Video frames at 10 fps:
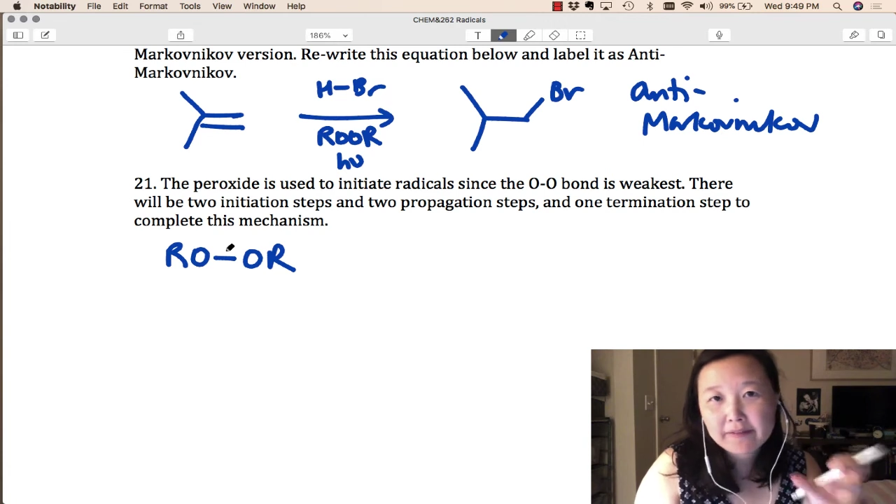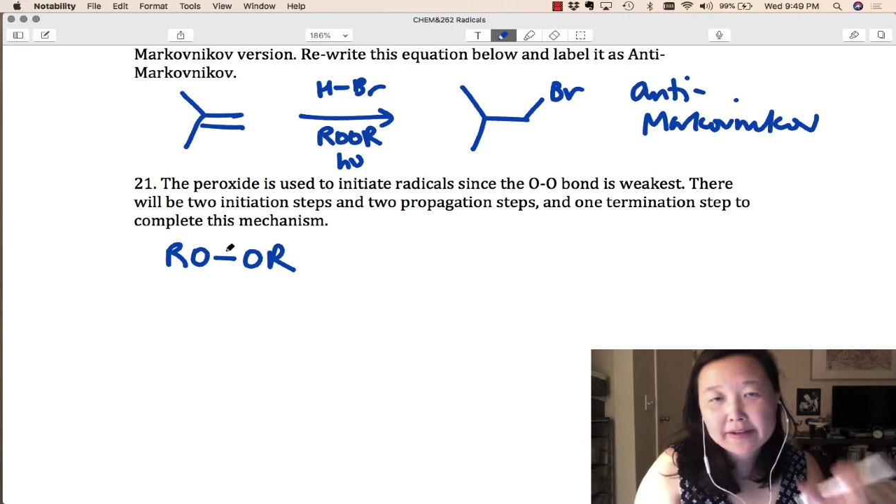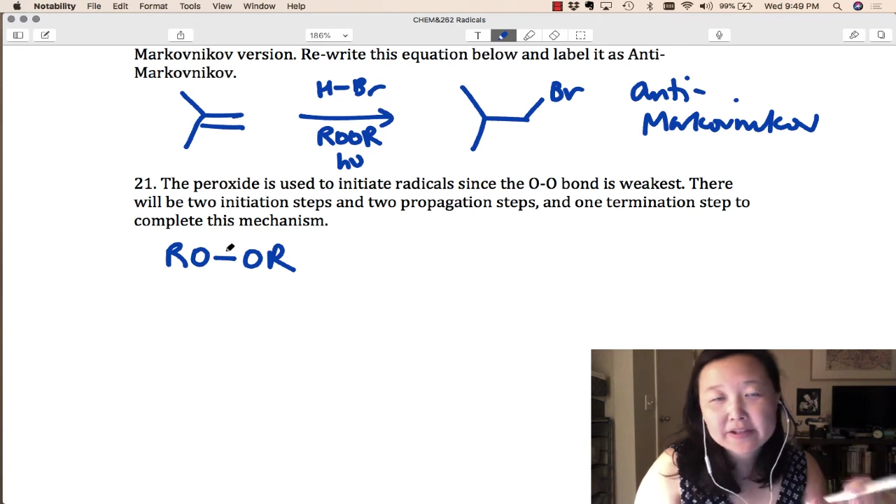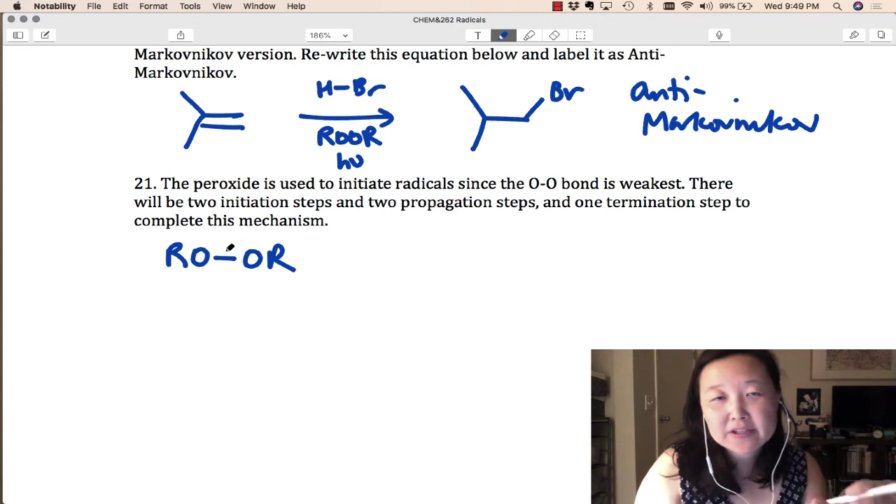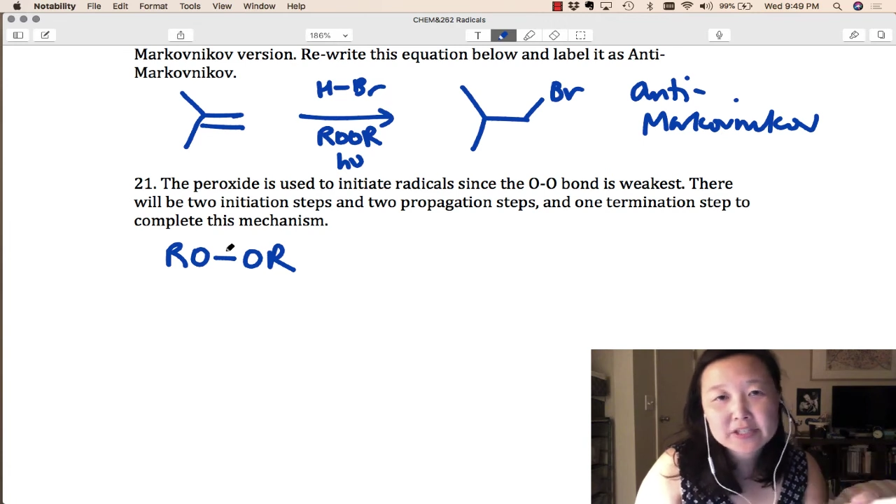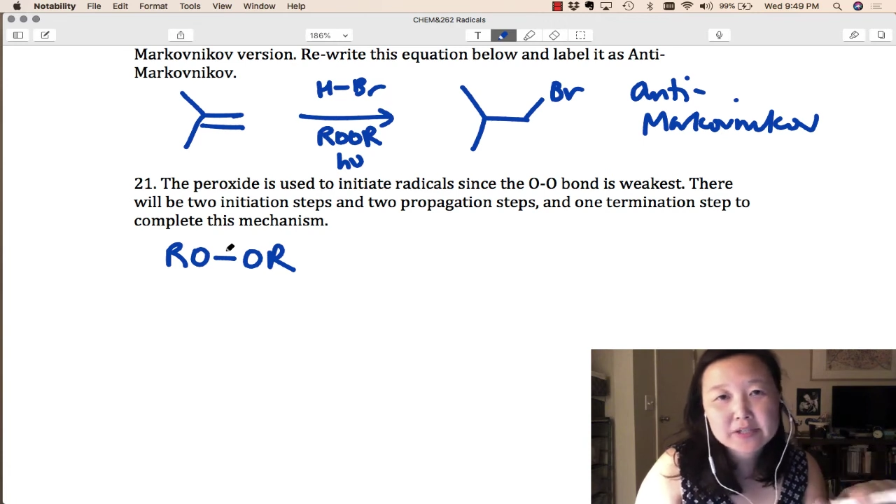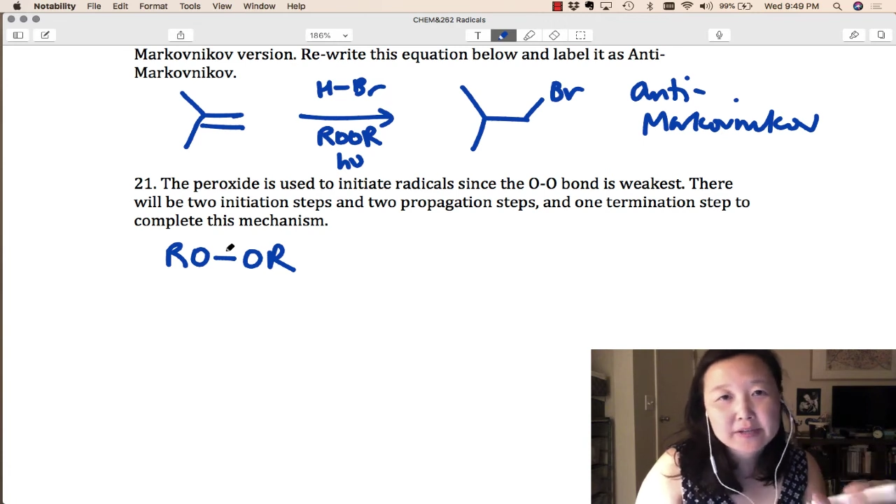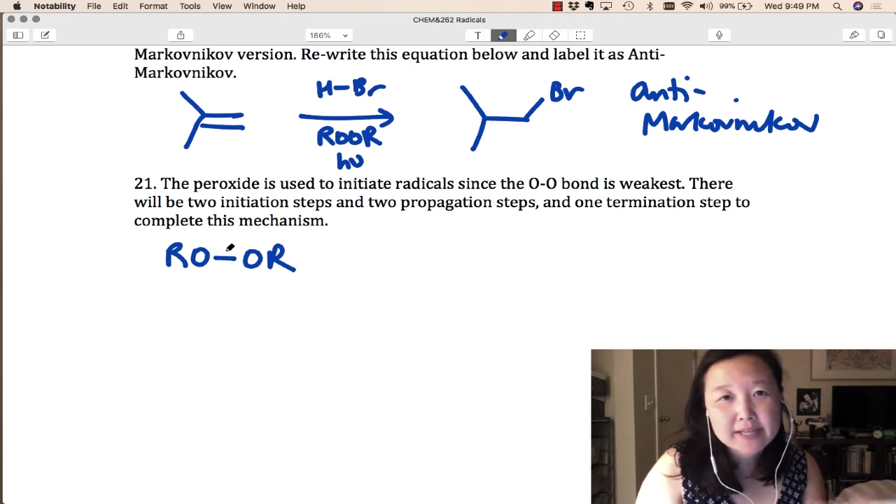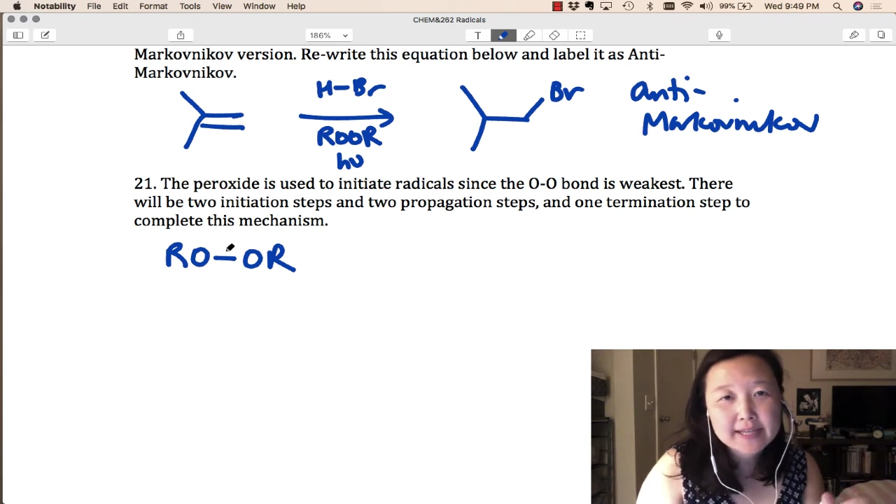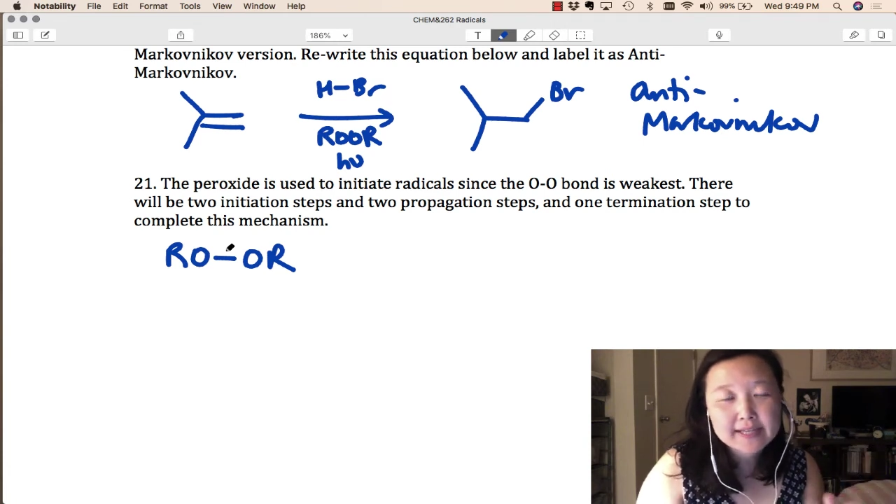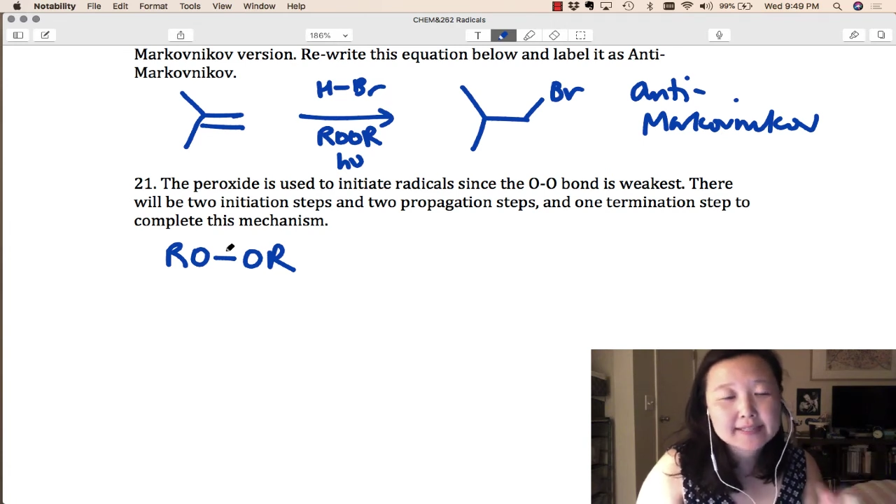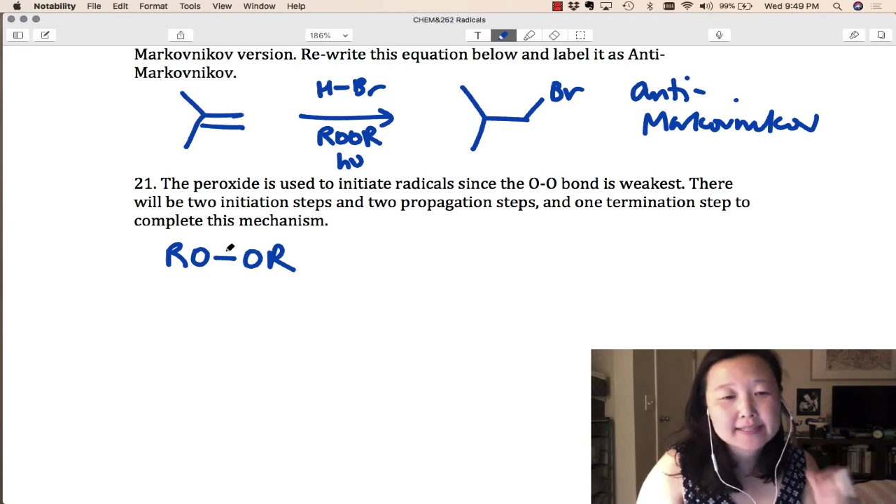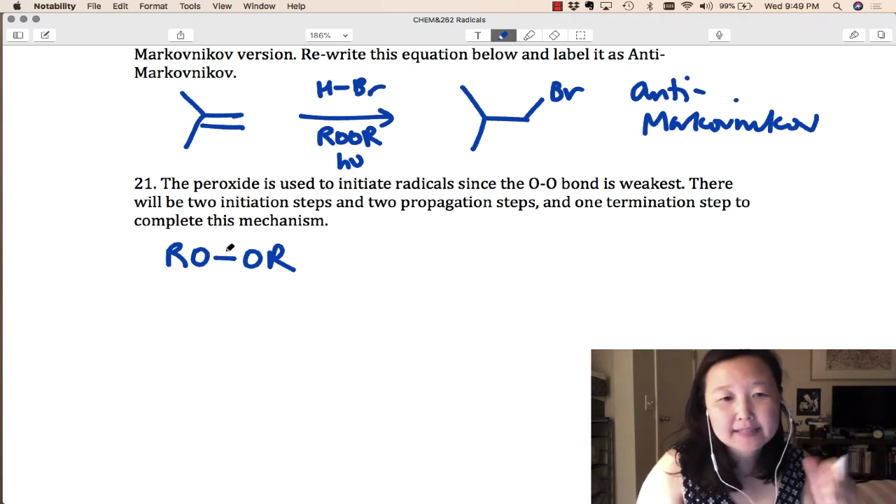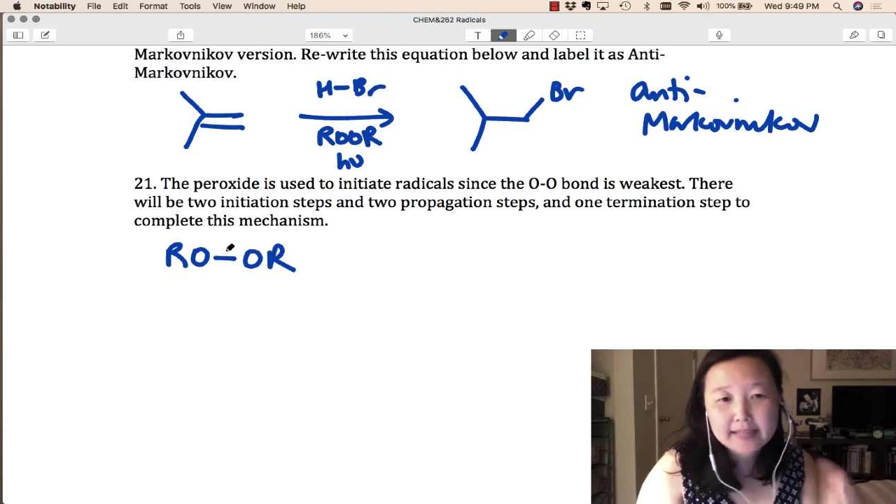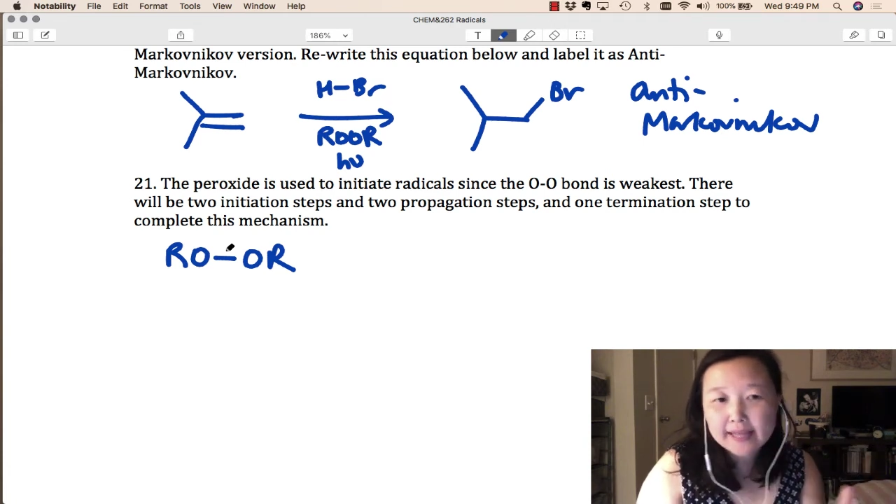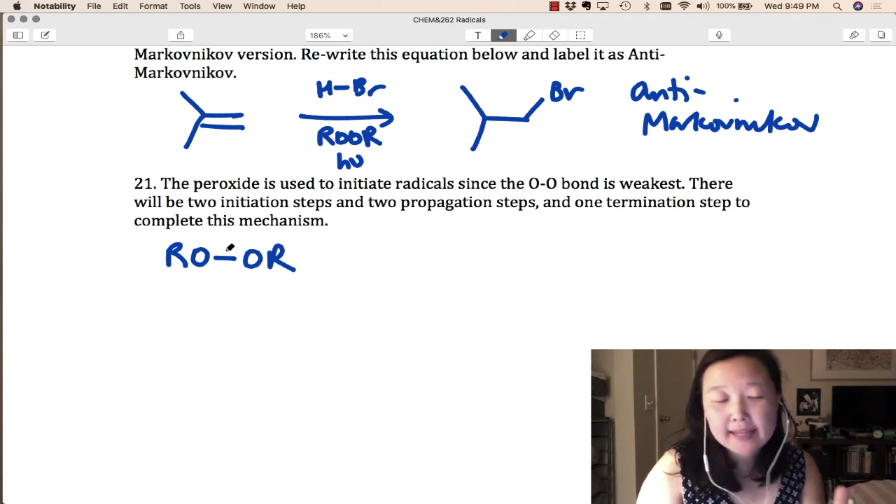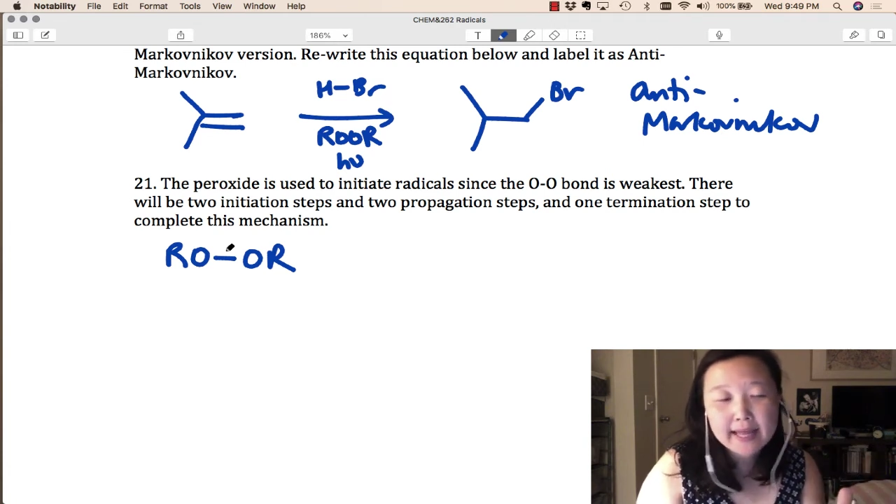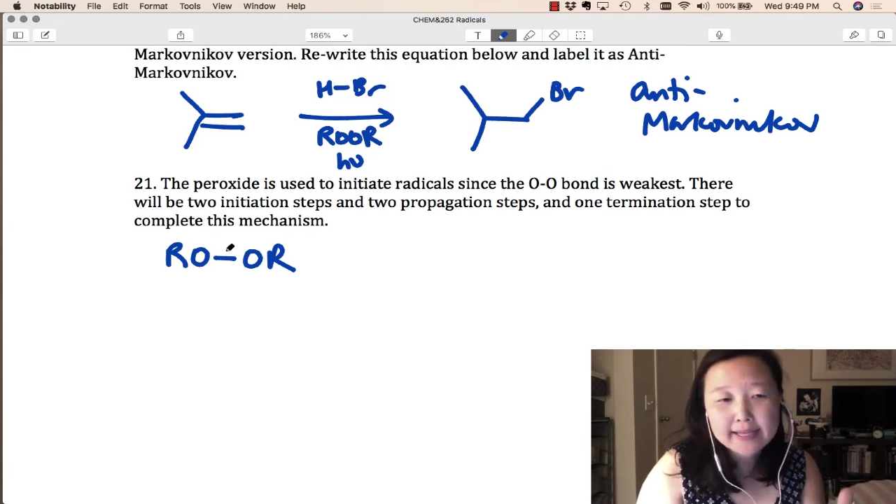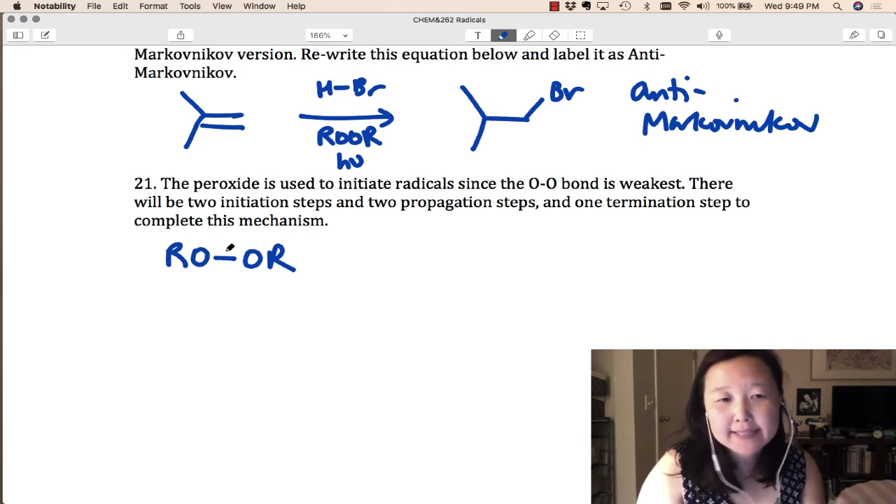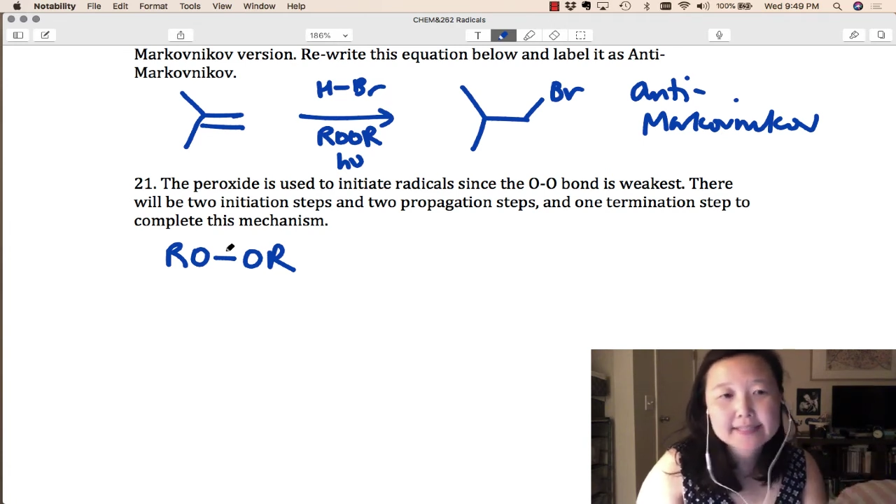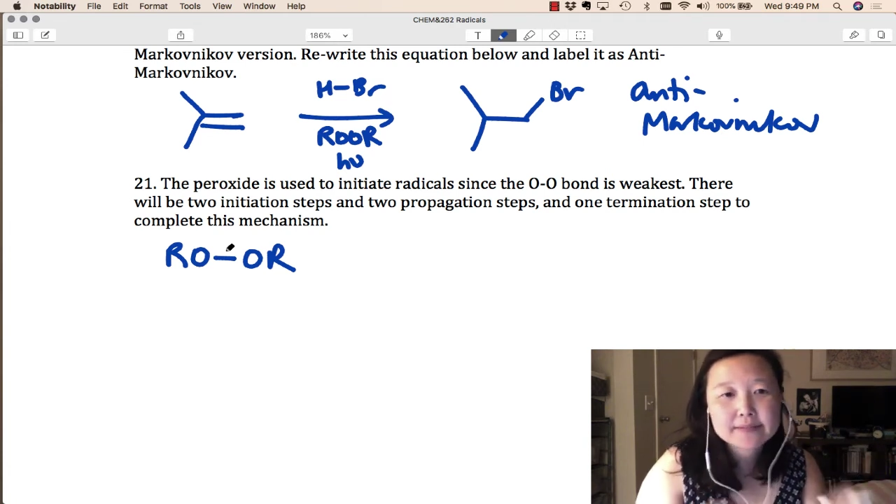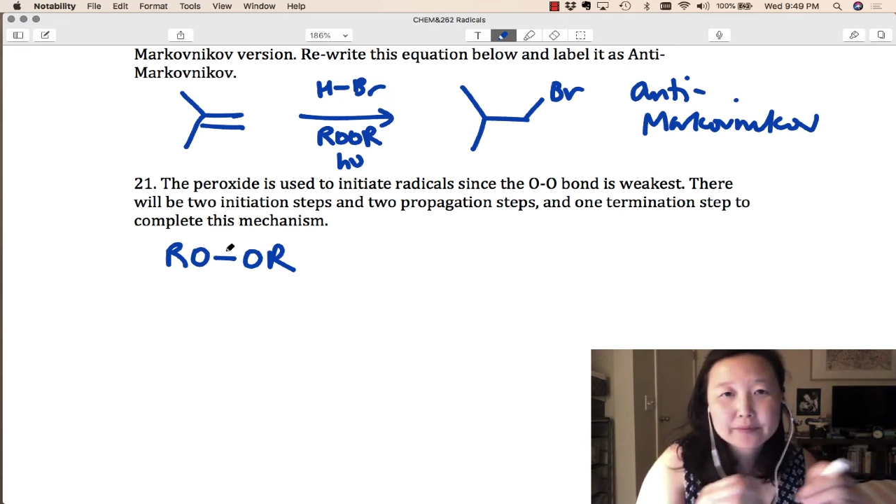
energy or heat, light.